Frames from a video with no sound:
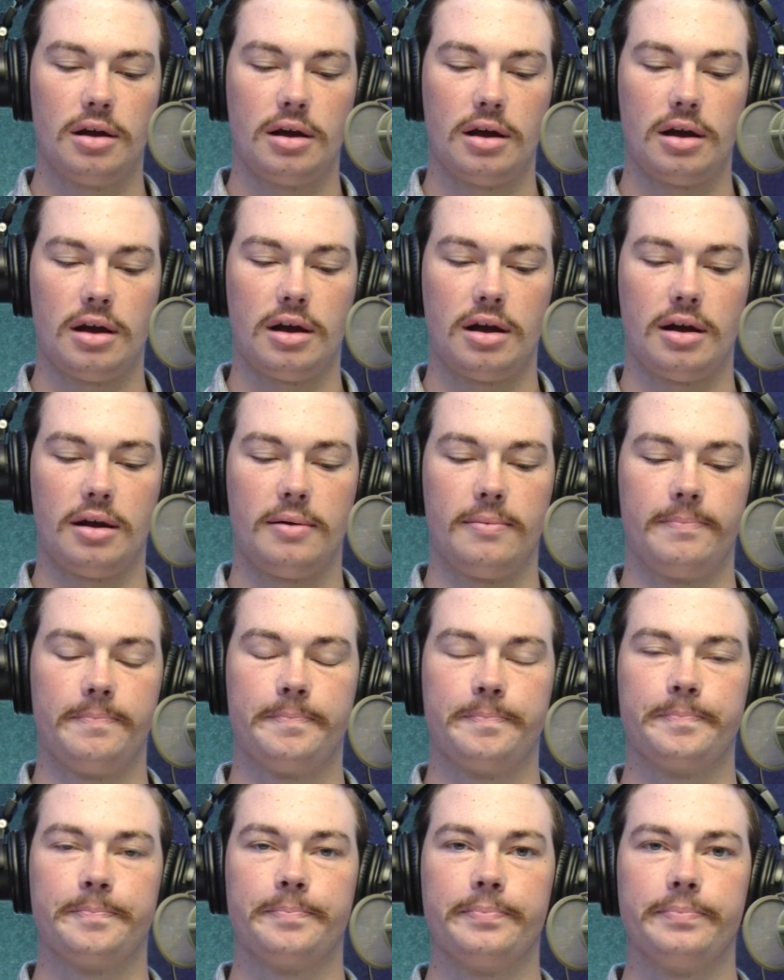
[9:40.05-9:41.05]
And
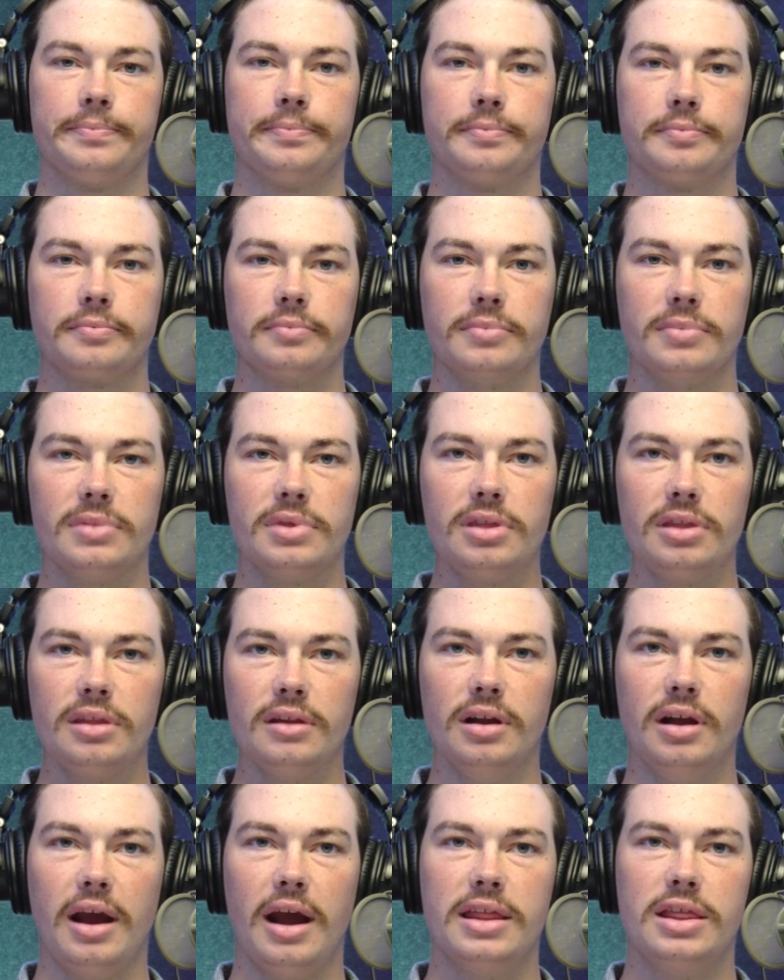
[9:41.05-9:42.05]

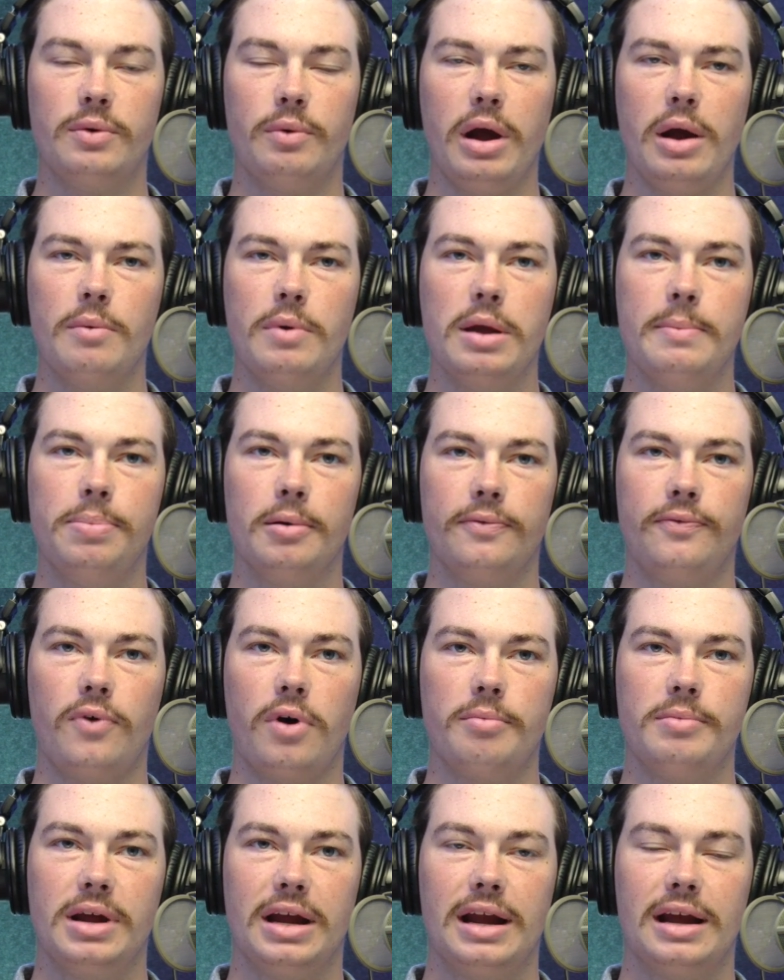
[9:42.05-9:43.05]
the way we
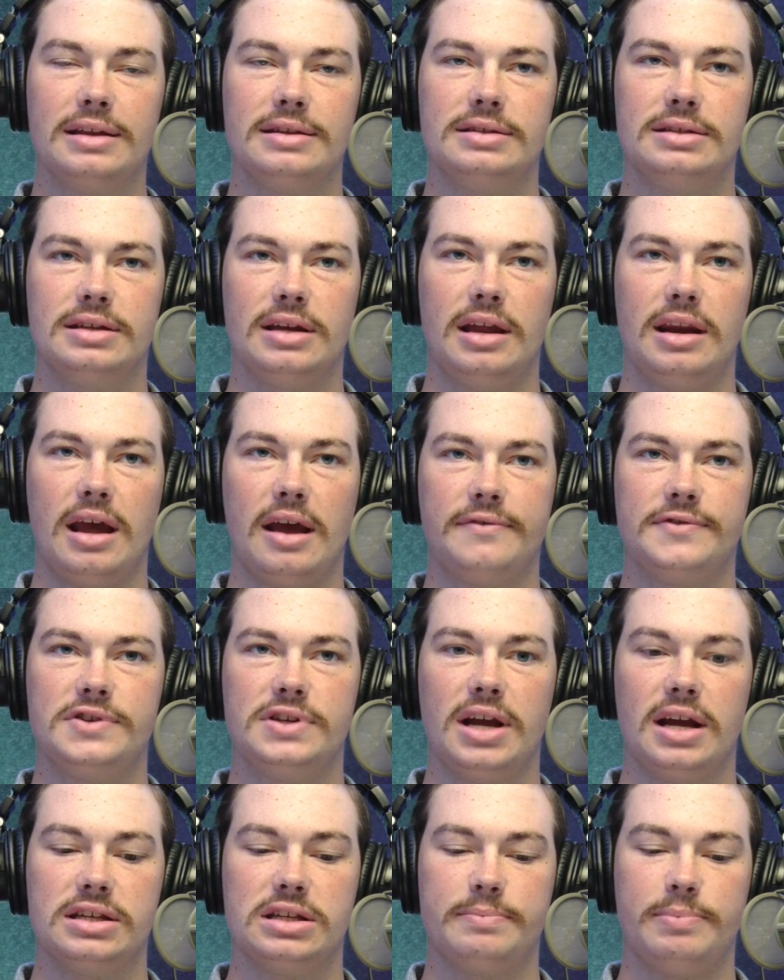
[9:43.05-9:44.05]
performed against an
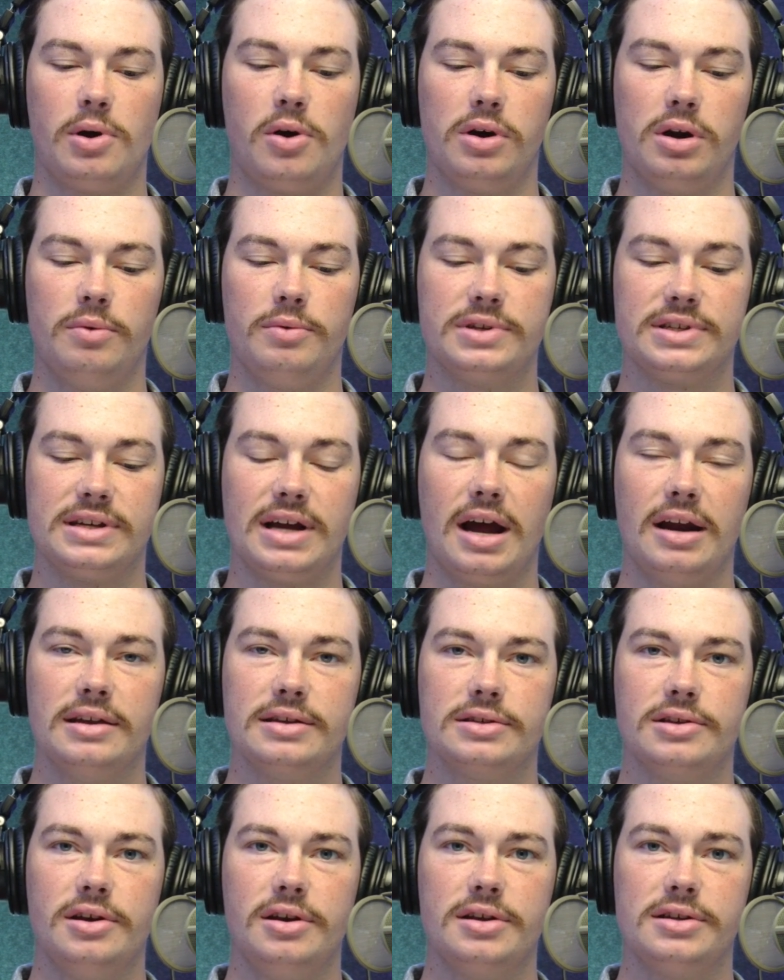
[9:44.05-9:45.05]
FCS opponent was not
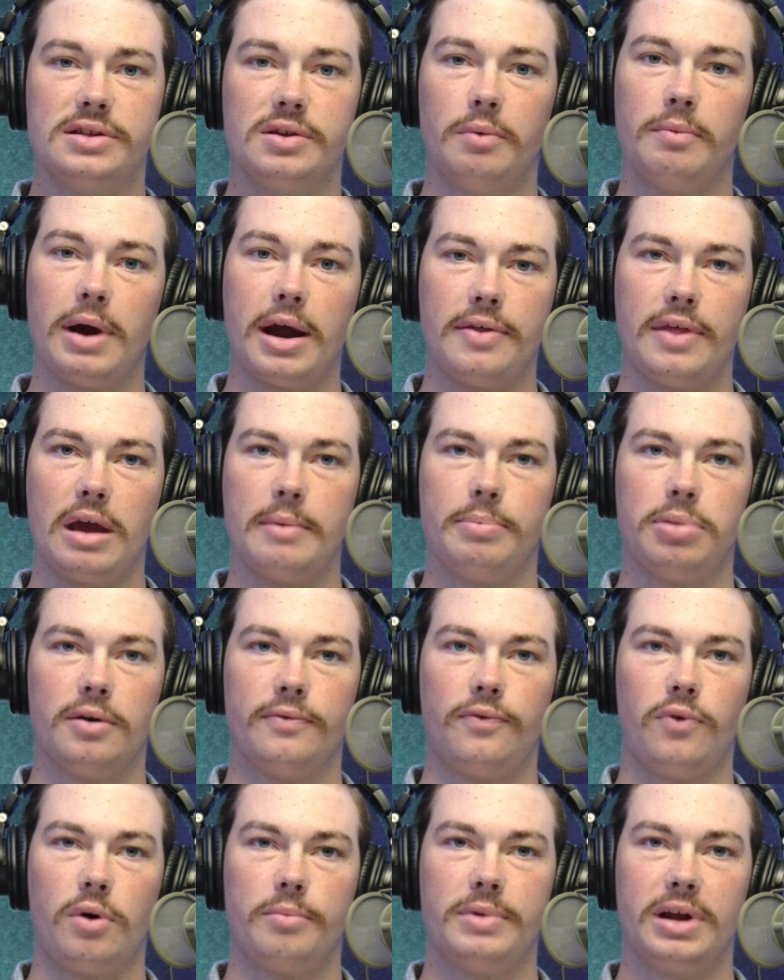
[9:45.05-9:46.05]
as good as the way they
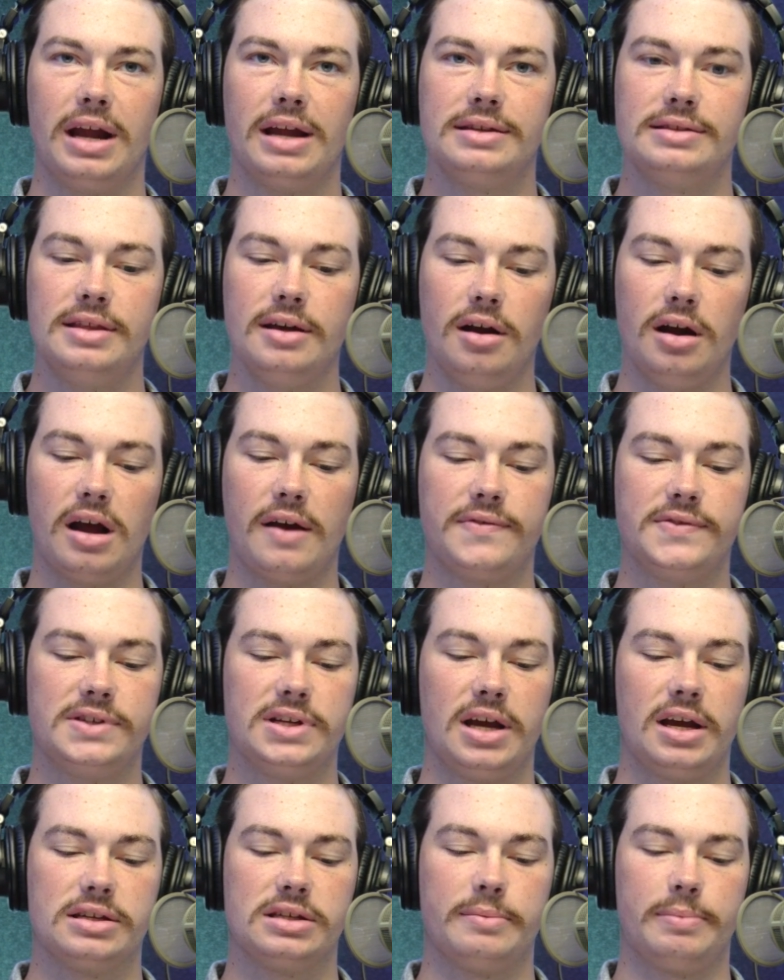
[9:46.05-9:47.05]
performed against their
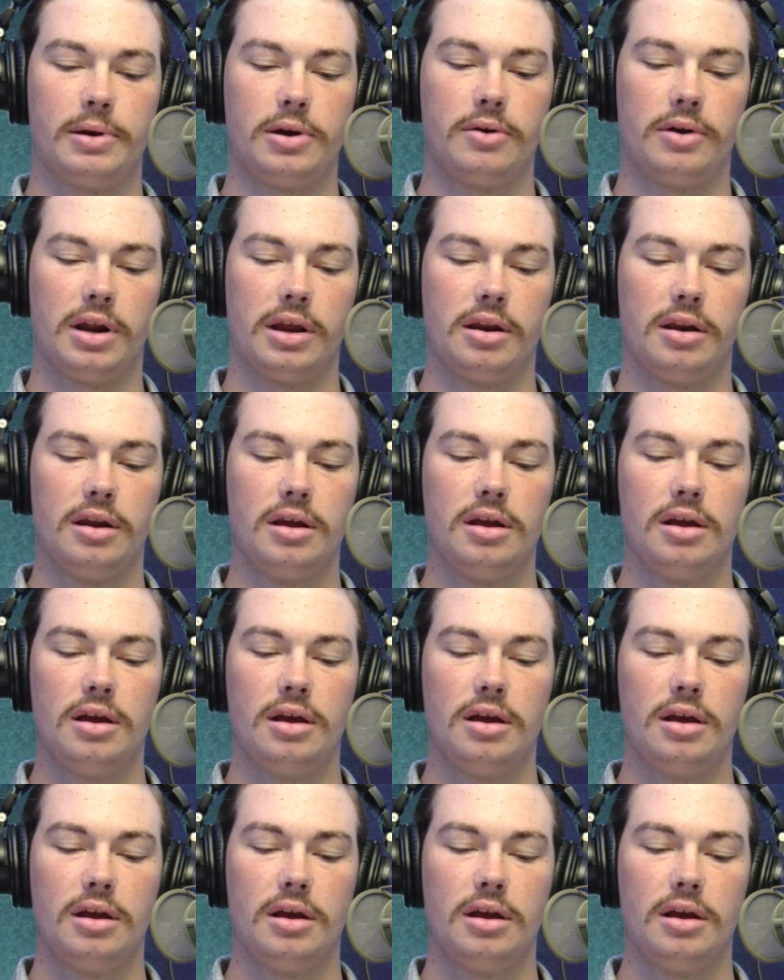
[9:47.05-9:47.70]
FCS opponent.